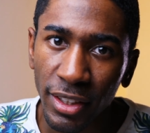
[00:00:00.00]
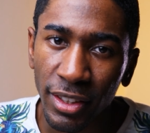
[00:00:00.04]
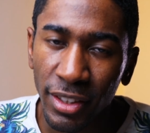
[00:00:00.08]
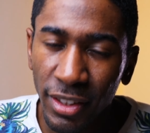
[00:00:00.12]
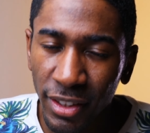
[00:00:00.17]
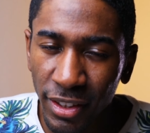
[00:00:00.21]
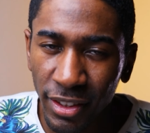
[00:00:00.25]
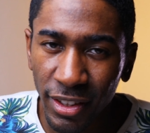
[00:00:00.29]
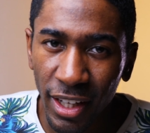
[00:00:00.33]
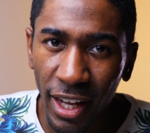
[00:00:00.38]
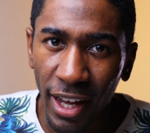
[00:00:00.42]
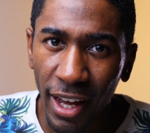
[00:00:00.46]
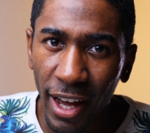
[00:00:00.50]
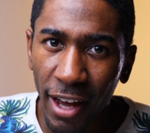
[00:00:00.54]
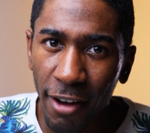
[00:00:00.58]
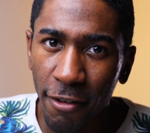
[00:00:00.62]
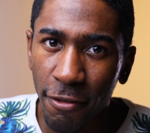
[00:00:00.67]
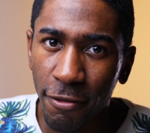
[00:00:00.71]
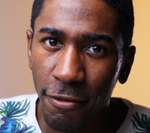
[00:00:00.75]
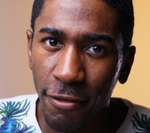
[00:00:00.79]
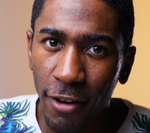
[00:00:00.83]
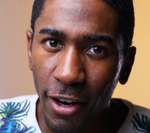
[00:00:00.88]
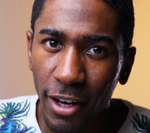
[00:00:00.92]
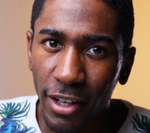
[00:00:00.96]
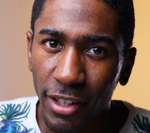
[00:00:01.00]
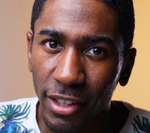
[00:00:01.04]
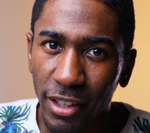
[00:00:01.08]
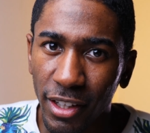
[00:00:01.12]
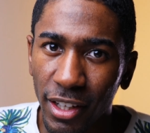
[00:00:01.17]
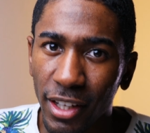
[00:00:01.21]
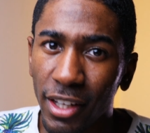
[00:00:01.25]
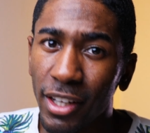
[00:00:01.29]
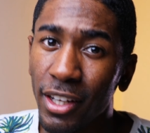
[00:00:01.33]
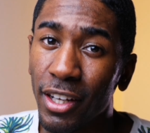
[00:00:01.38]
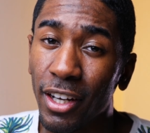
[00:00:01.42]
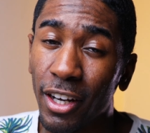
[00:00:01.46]
is to have fun.
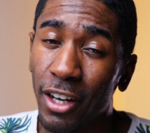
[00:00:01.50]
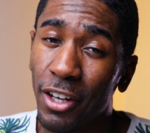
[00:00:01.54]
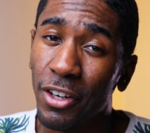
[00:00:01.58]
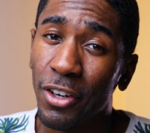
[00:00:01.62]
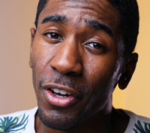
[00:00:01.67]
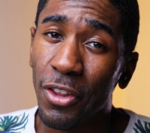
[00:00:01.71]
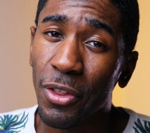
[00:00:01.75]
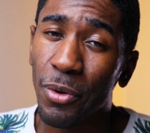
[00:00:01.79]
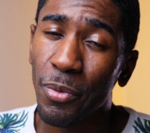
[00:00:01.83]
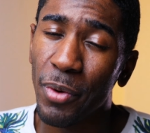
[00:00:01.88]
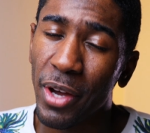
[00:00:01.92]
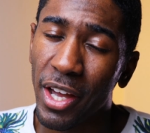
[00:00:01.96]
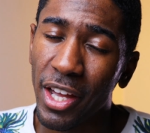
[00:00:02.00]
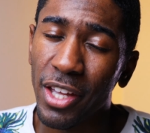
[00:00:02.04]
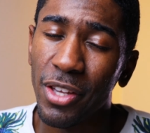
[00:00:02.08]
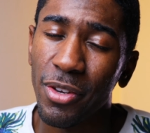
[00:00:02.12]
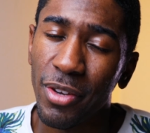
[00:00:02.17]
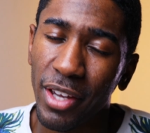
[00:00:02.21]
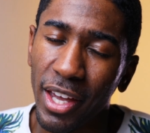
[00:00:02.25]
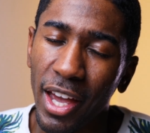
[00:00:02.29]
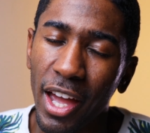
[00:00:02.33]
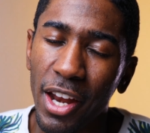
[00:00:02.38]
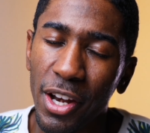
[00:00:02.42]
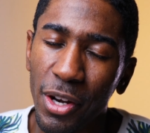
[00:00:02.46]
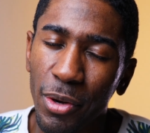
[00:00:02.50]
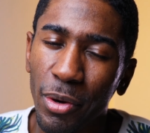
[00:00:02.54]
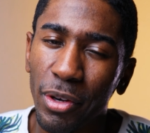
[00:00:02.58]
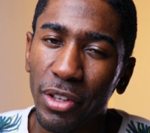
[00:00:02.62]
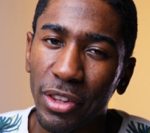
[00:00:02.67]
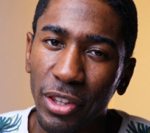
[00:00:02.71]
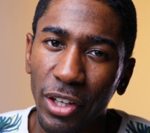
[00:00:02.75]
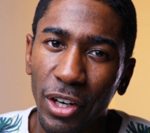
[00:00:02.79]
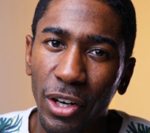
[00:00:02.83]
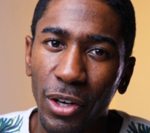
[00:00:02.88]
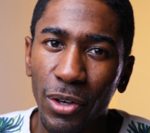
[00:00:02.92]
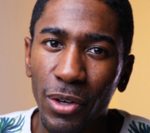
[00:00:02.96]
Another way you can do
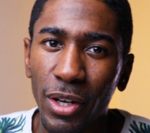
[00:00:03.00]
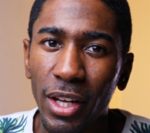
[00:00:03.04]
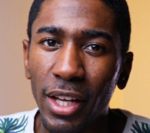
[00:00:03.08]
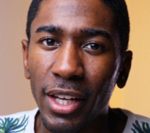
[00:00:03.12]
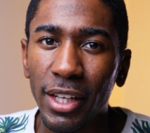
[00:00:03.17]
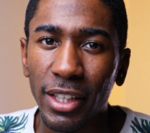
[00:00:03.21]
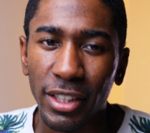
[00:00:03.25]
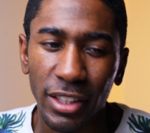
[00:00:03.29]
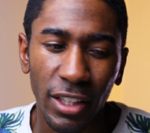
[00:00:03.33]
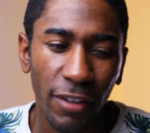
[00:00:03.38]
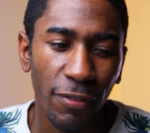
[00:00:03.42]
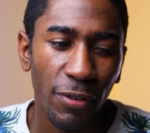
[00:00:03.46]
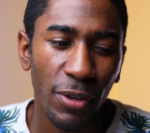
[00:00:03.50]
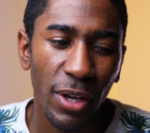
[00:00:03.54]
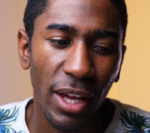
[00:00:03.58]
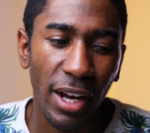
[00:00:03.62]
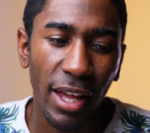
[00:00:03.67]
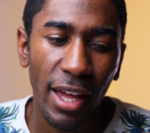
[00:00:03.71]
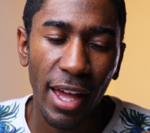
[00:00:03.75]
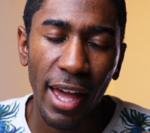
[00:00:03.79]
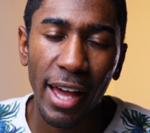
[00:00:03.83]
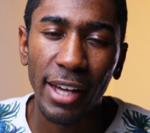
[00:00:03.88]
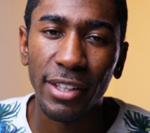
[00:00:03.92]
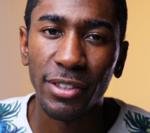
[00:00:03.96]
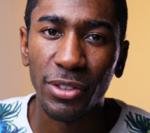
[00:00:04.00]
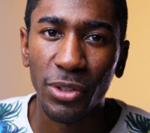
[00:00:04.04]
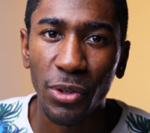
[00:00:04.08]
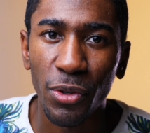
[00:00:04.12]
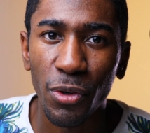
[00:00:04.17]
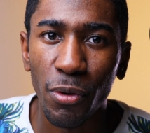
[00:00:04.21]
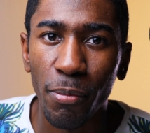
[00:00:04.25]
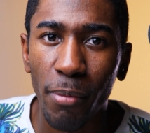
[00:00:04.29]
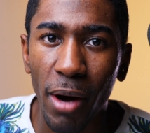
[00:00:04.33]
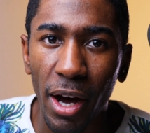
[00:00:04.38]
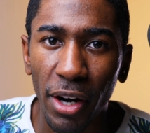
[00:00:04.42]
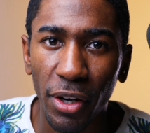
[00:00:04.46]
it though is if you get an
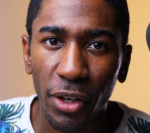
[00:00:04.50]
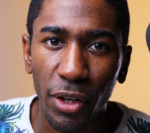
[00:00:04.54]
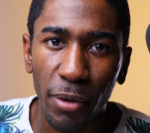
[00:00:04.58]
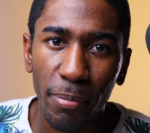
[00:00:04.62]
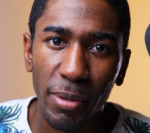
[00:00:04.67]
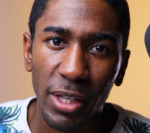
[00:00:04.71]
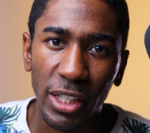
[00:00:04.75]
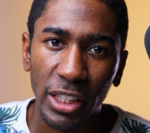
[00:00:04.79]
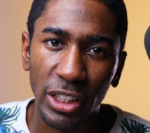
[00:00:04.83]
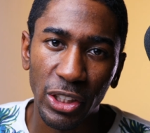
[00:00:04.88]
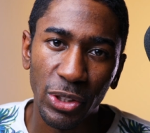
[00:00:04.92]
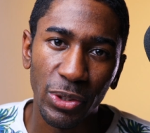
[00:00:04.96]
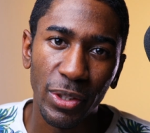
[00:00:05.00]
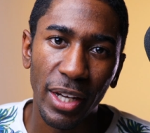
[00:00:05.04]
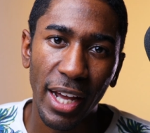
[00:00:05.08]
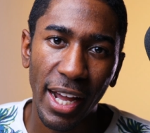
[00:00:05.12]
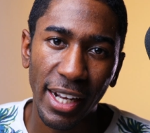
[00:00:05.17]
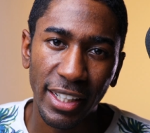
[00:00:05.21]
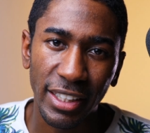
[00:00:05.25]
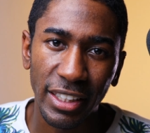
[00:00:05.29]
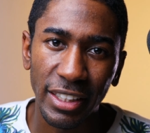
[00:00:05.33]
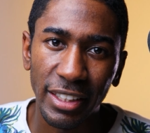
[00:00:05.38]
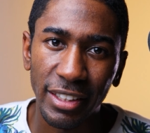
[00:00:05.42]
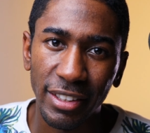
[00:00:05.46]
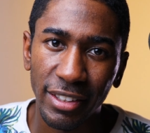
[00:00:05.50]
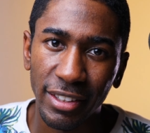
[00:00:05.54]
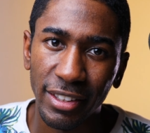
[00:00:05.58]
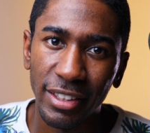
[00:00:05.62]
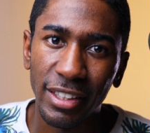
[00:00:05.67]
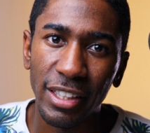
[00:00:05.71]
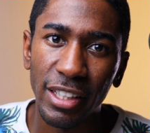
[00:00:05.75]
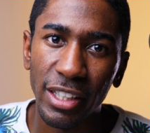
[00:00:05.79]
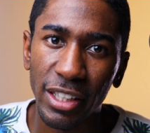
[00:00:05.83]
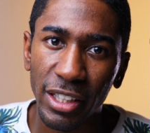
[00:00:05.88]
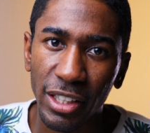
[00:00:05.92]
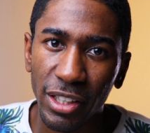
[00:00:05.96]
external monitor, because you can actually
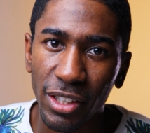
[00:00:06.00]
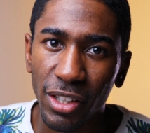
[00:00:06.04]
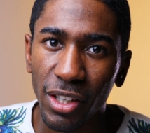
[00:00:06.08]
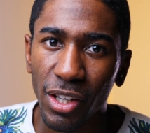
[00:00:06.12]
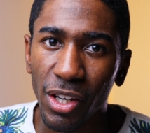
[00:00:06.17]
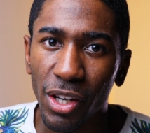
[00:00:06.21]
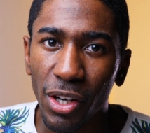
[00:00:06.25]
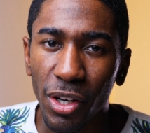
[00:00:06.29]
see